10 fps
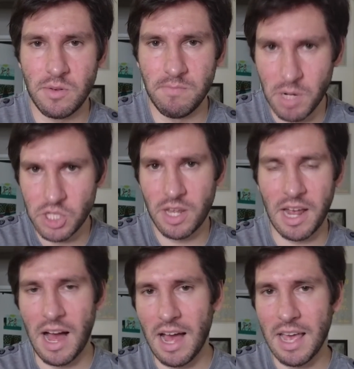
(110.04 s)
much like
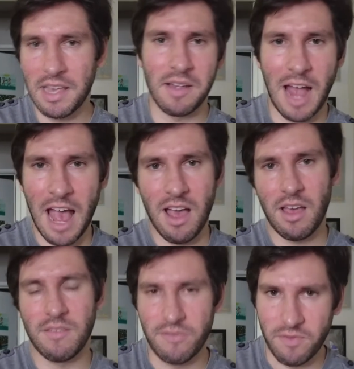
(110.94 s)
I
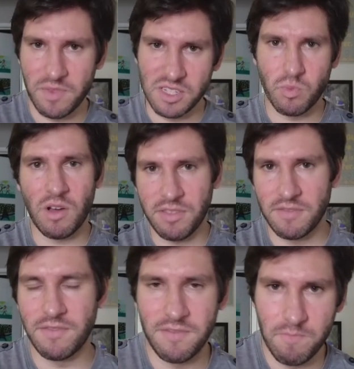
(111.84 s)
have this wealth
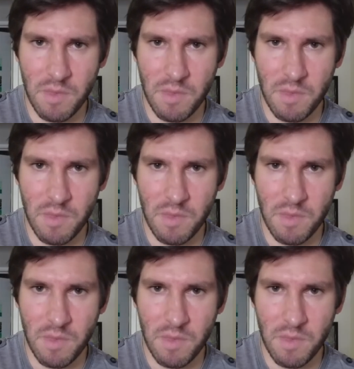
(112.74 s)
of